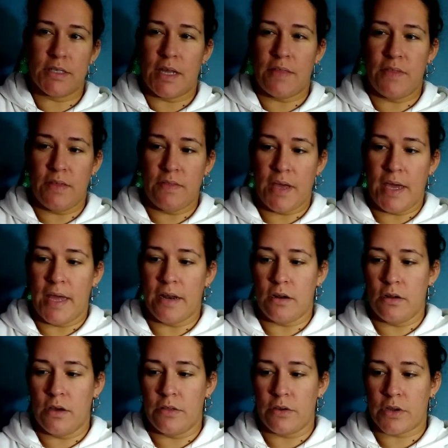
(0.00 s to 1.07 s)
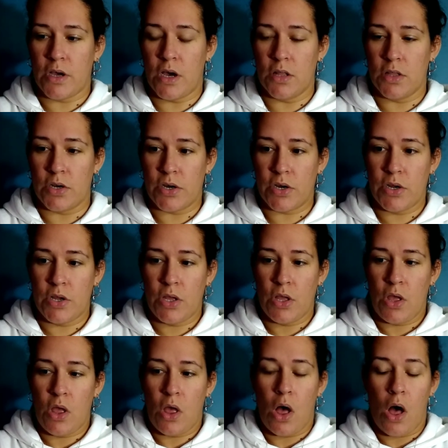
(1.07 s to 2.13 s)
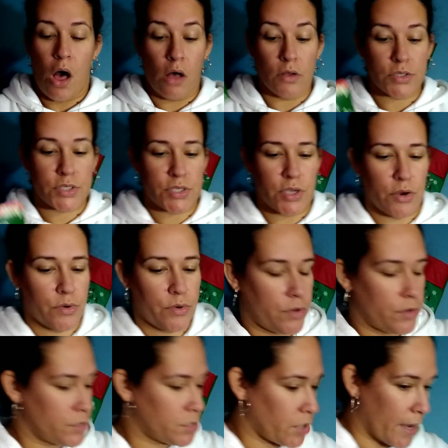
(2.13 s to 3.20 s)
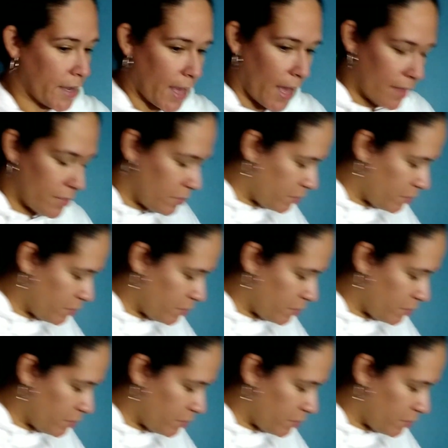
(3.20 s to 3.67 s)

And I think they had another color also. So I got